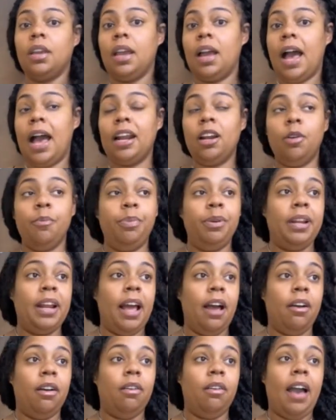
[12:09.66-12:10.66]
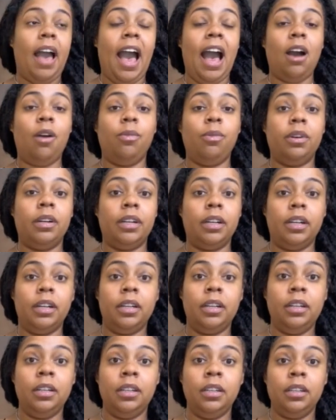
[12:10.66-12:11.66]
I don't put out
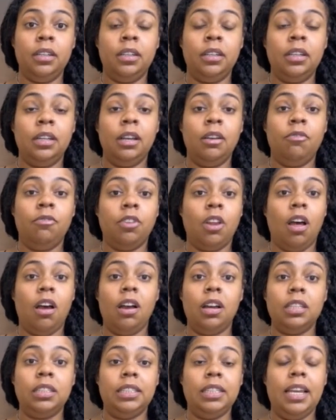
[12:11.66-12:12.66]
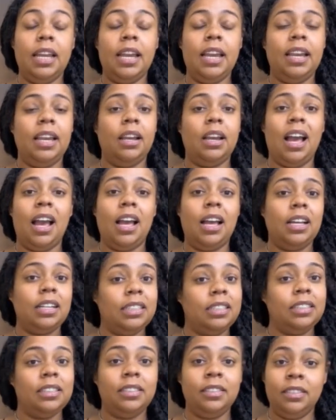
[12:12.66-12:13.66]
our vlogs yet.
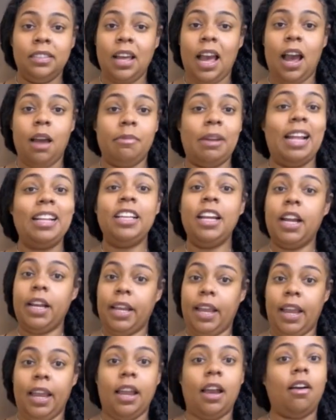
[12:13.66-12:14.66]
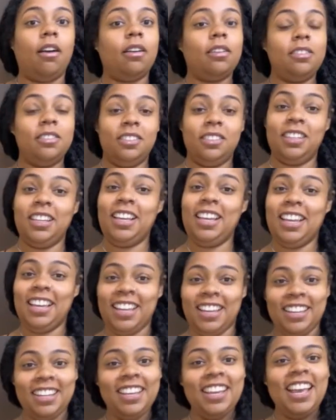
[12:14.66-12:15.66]
I'm not there yet, y'all.
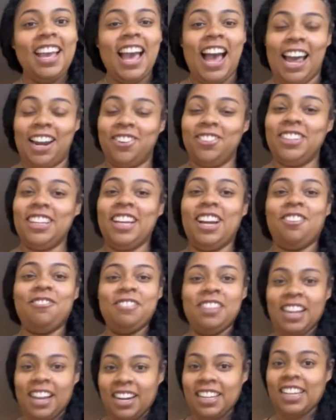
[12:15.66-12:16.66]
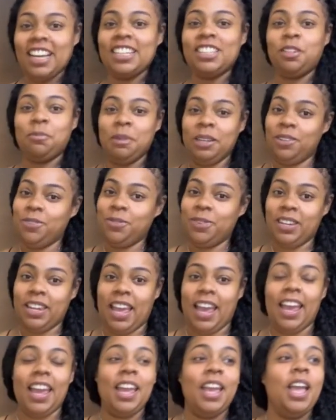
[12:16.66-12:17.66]
I don't think I'm there yet to be doing
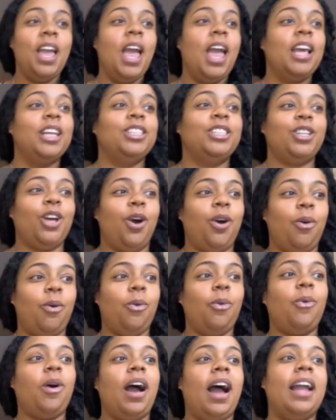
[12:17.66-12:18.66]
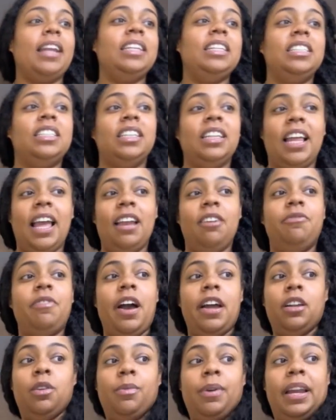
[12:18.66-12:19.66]
that. So I need to like
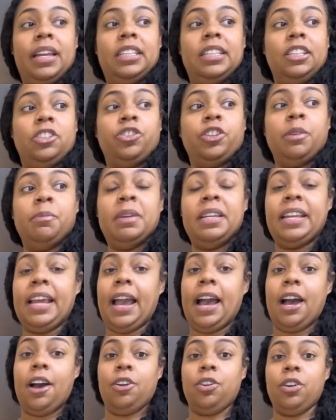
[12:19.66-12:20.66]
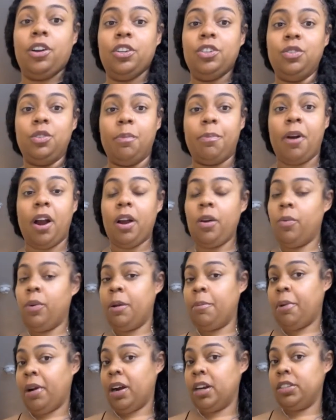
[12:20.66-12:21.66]
find a way to trim it down or do a part
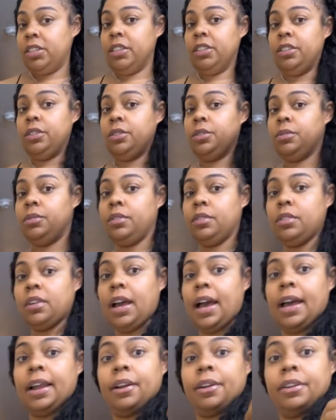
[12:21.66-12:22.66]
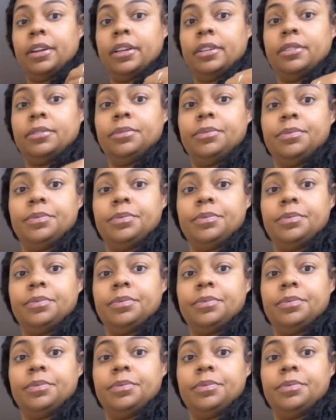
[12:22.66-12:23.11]
one, part two. I don't know.